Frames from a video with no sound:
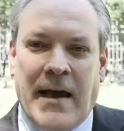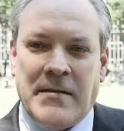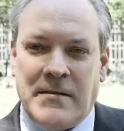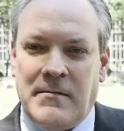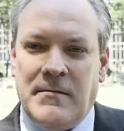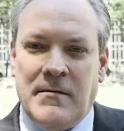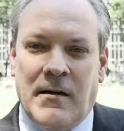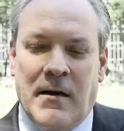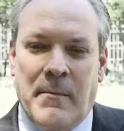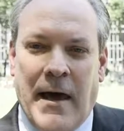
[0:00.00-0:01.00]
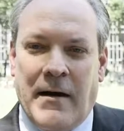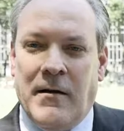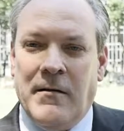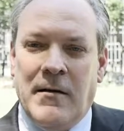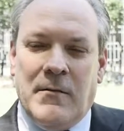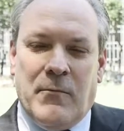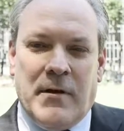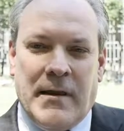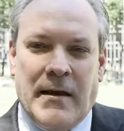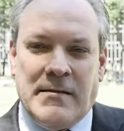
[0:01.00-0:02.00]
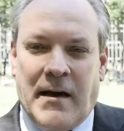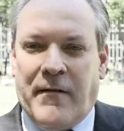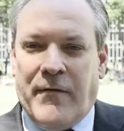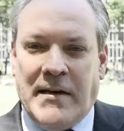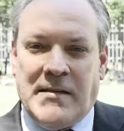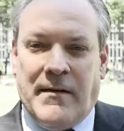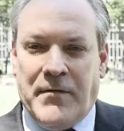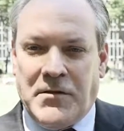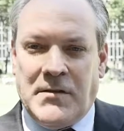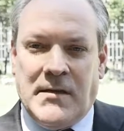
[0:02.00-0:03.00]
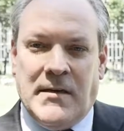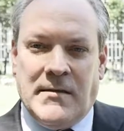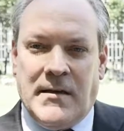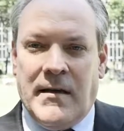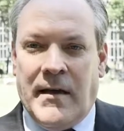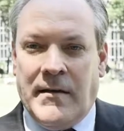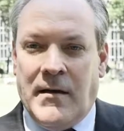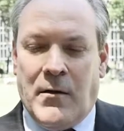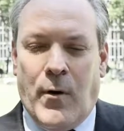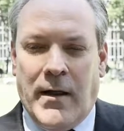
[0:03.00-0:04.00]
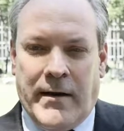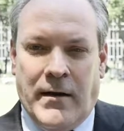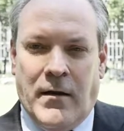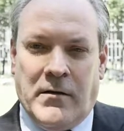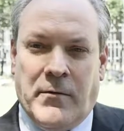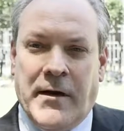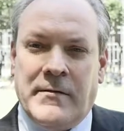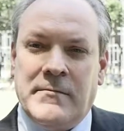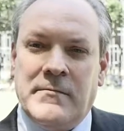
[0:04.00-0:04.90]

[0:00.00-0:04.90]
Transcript: fast manner without sacrificing efficiencies and quality along the way.